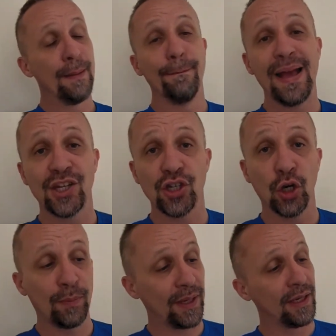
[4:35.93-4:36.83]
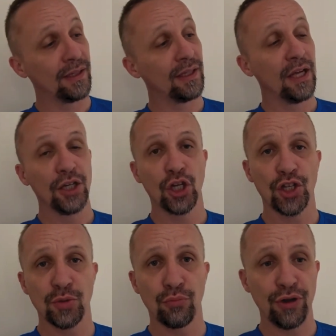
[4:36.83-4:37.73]
mesh upper,
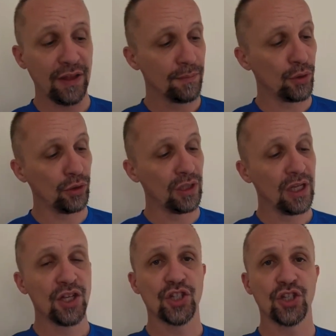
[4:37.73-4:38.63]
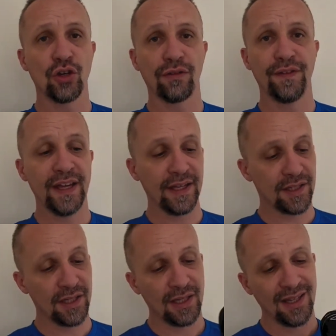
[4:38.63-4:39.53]
nice and breathable, snug
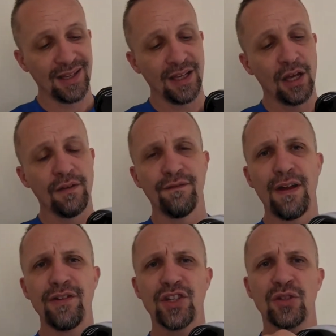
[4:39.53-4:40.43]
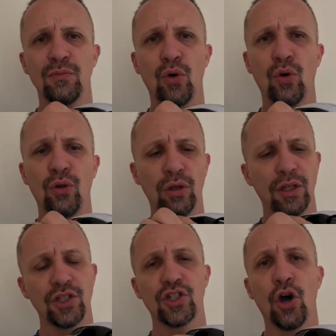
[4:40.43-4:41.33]
fit, very small
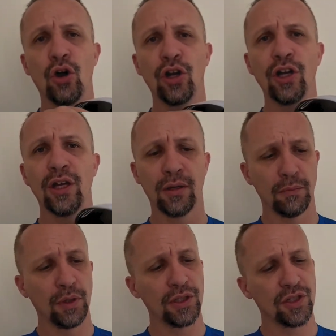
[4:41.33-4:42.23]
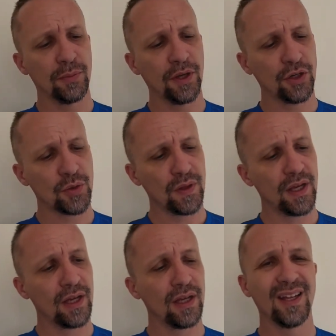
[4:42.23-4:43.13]
tongue, but to be honest with
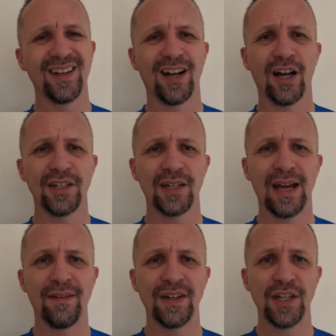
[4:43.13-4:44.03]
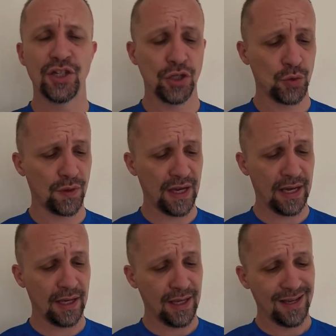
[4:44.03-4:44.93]
you, I didn't have any issues with
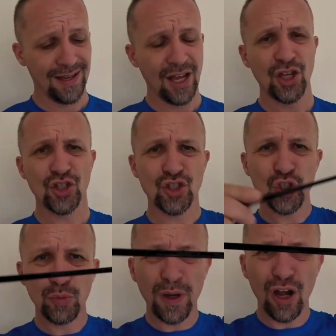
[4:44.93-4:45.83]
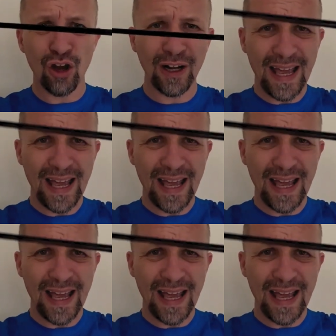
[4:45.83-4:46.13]
that. Super long